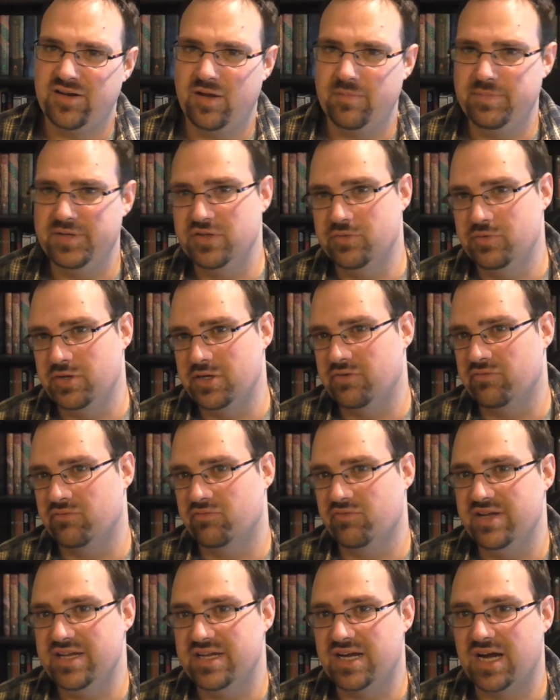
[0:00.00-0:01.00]
I'll be
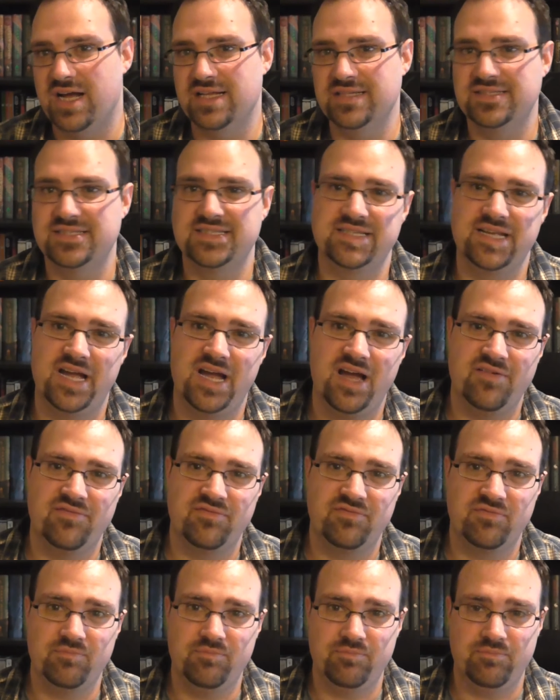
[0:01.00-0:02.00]
doing recon
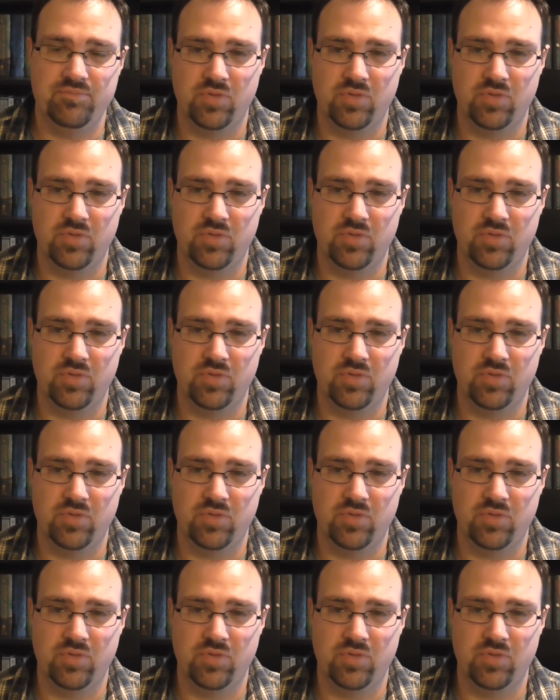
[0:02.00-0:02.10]
stuff,